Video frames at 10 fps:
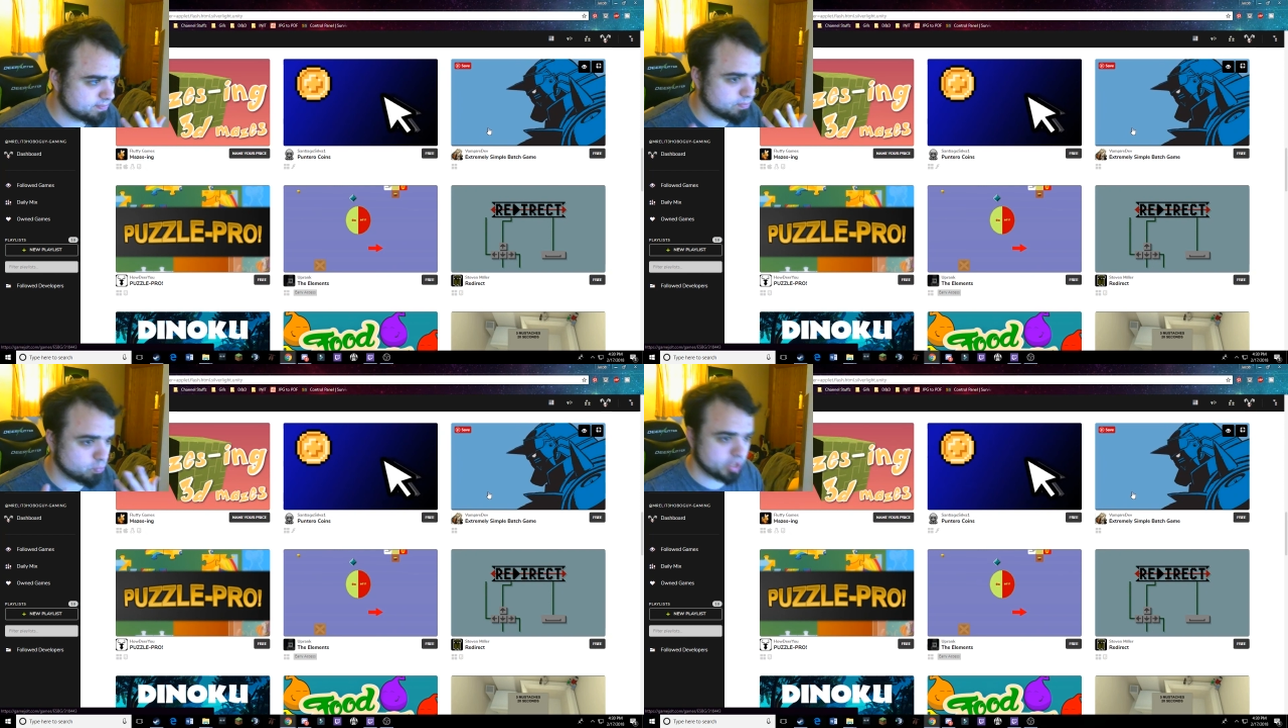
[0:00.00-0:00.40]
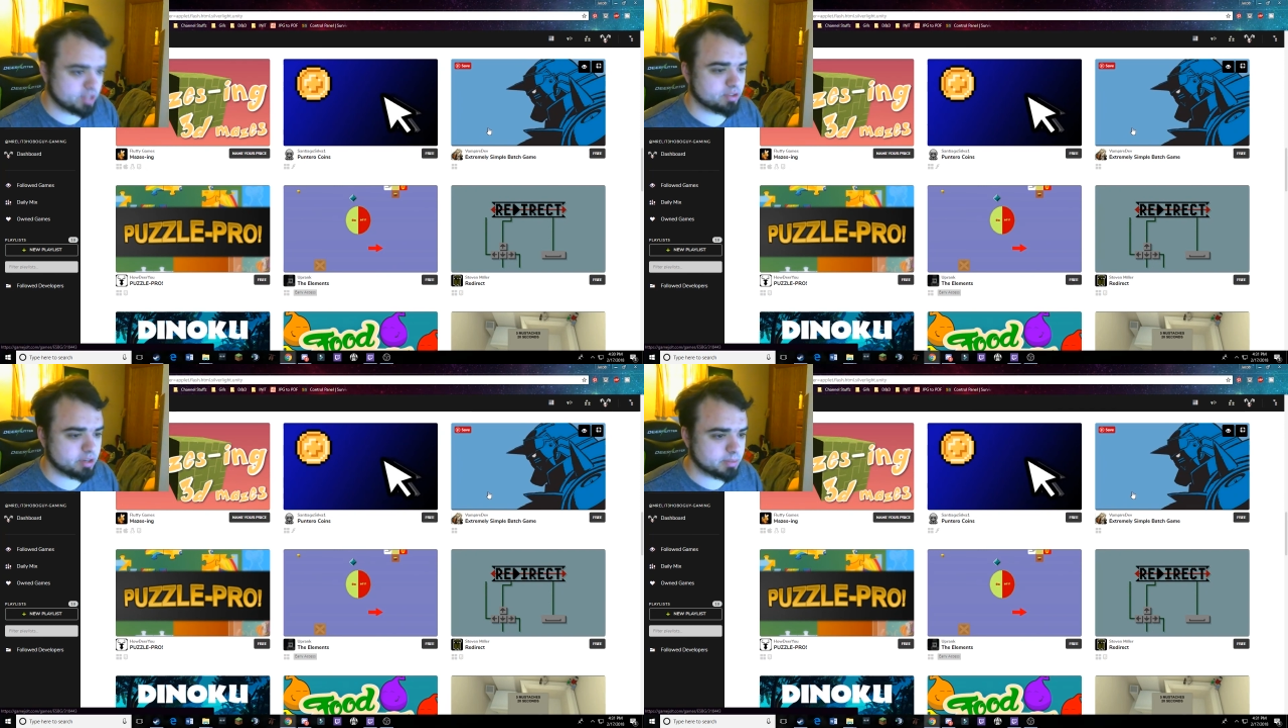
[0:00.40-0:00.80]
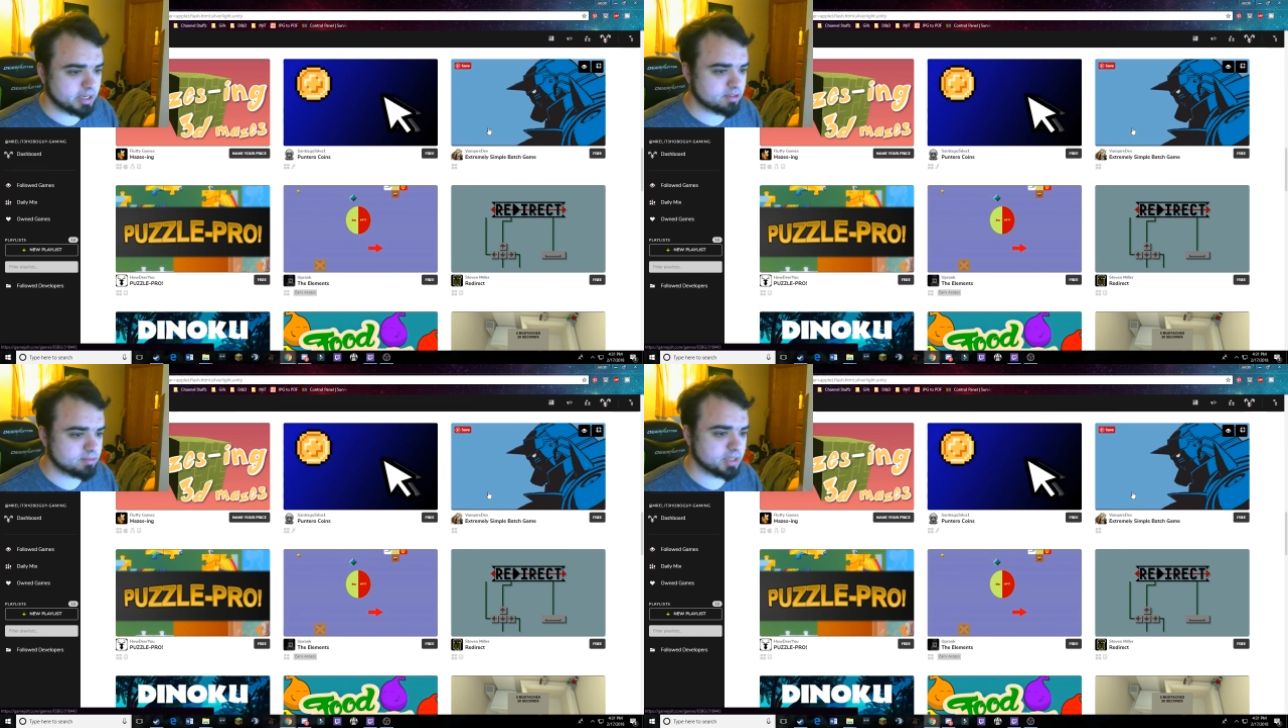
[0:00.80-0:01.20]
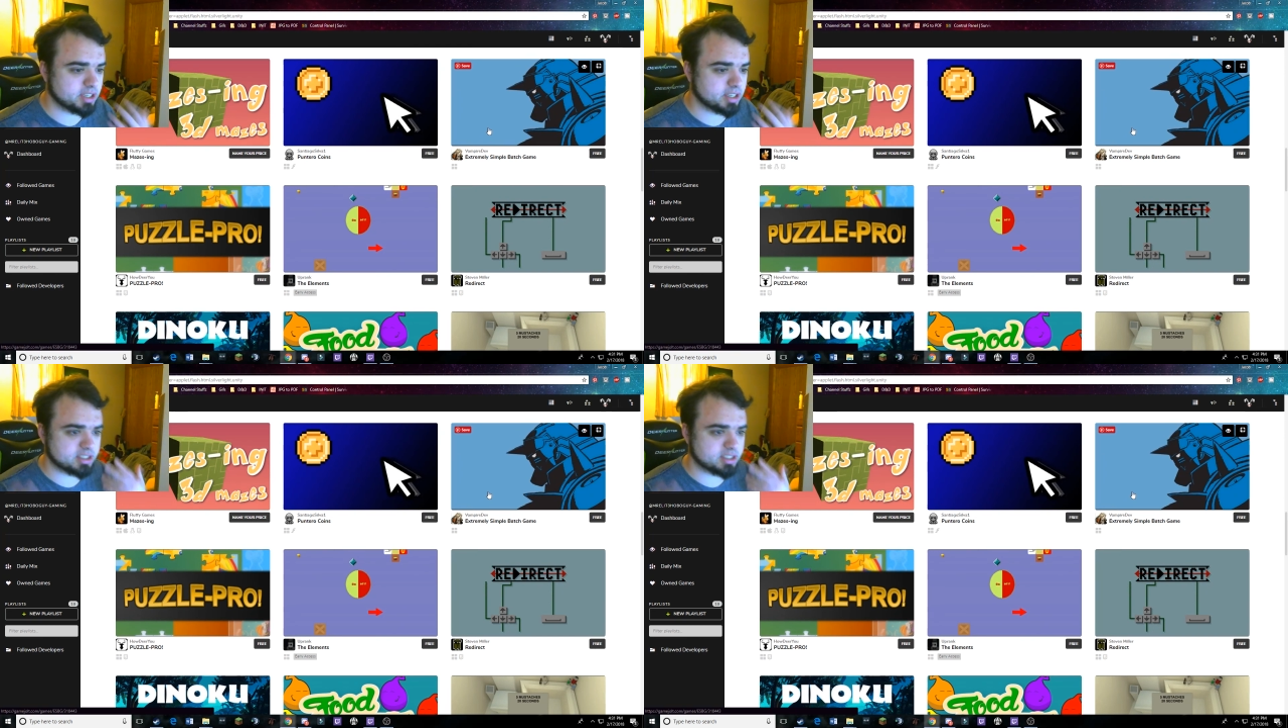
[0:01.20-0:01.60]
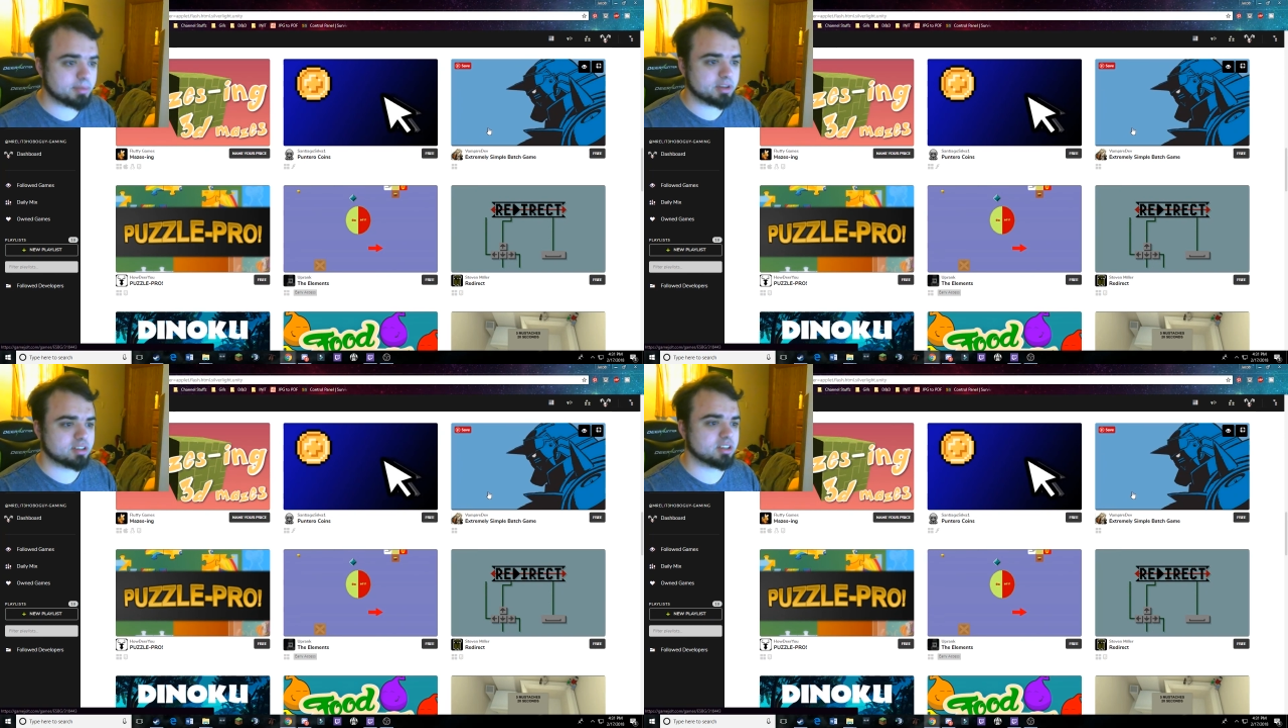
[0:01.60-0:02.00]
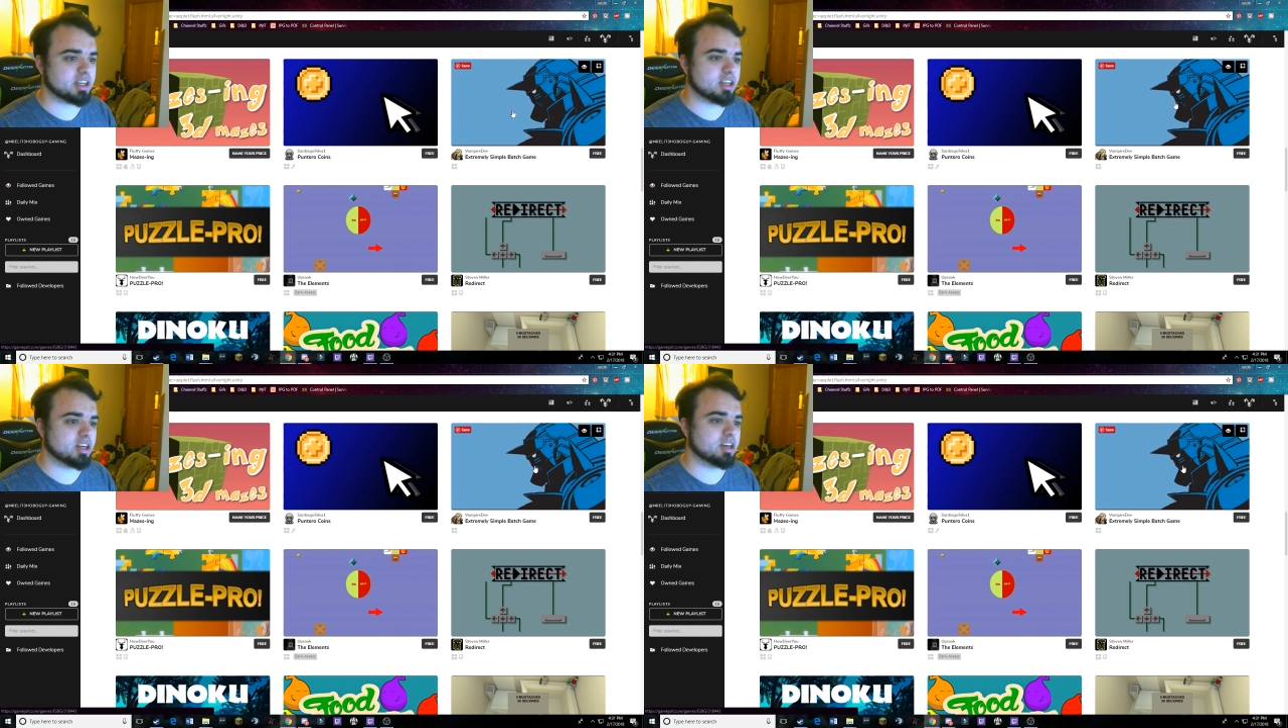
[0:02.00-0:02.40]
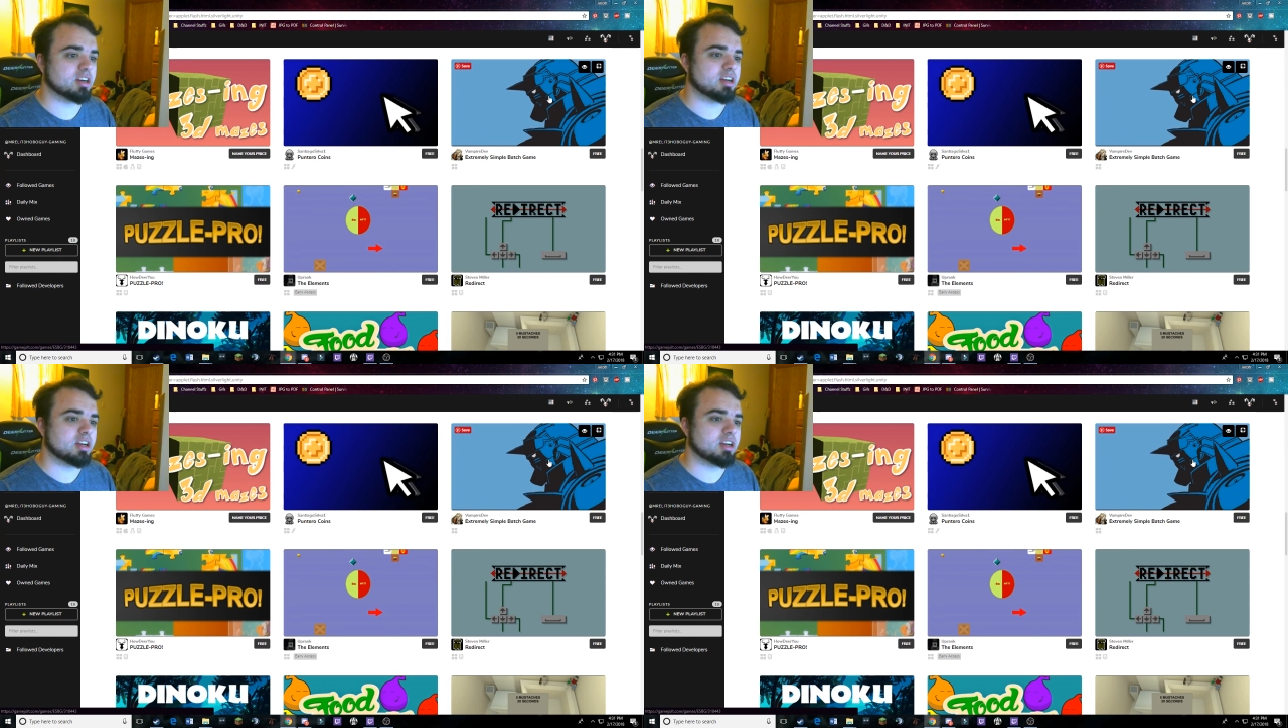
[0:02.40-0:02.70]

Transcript: with your thumbnail, because I'm gonna click in here,